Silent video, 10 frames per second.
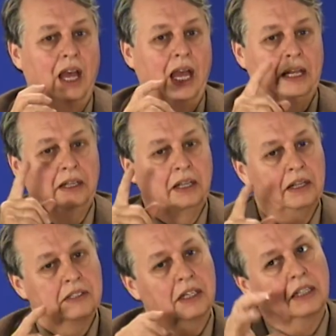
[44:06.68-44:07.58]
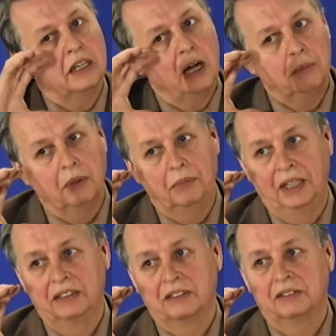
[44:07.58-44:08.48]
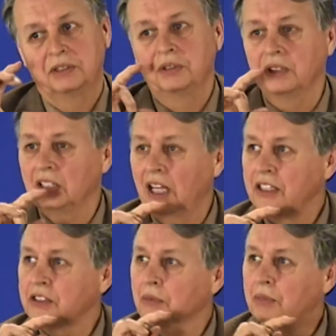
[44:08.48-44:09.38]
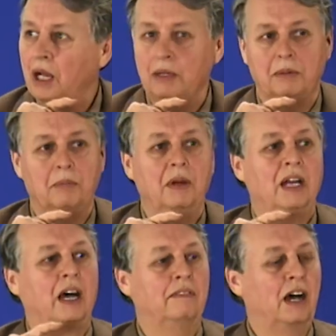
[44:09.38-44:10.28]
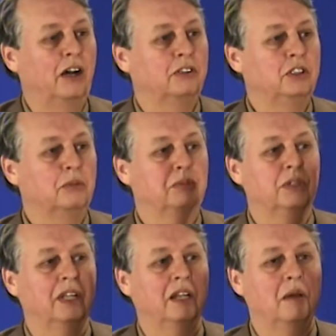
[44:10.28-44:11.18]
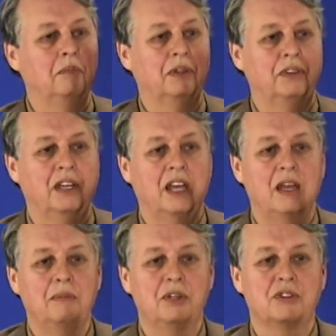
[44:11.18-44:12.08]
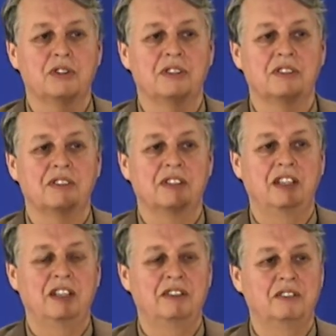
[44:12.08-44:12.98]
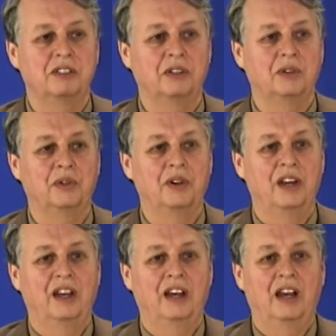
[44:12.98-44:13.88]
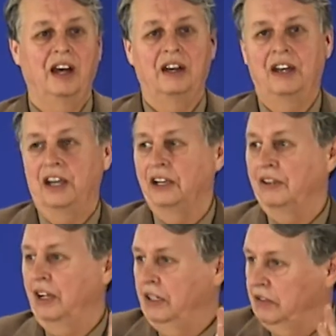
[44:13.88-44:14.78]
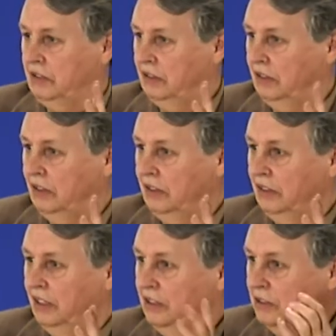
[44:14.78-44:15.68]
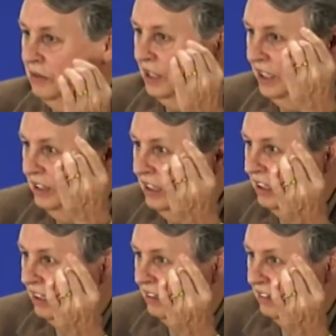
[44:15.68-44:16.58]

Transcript: And it is a complement to the classic problem of how do you bring mythic images into a higher integral, into an idea.